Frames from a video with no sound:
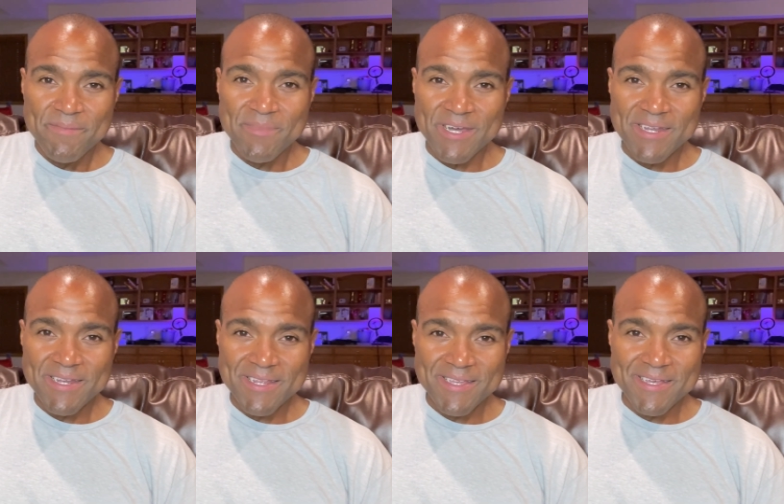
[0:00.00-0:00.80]

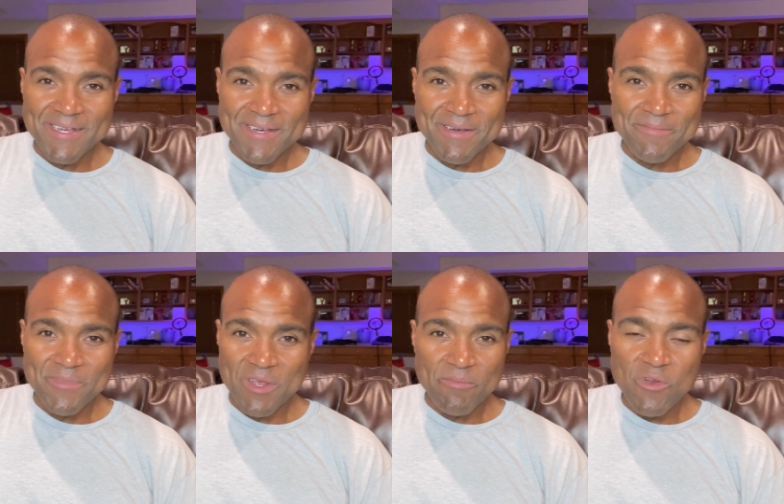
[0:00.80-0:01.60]
But
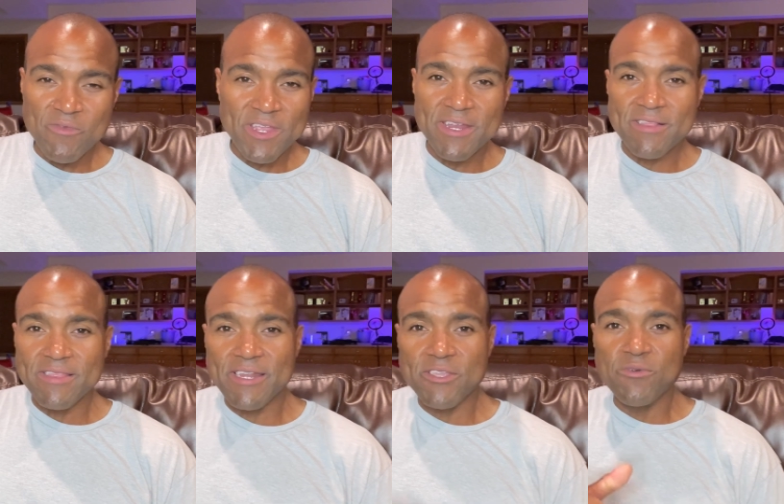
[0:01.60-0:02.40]
you know, moving in,
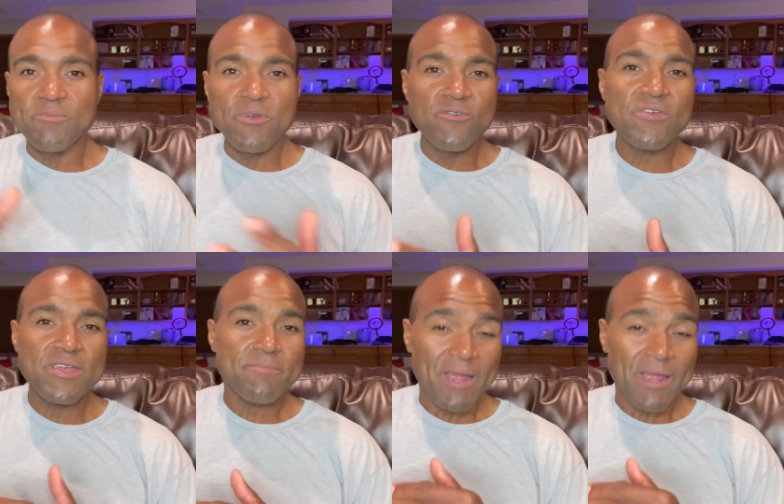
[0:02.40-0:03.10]
letting you move in,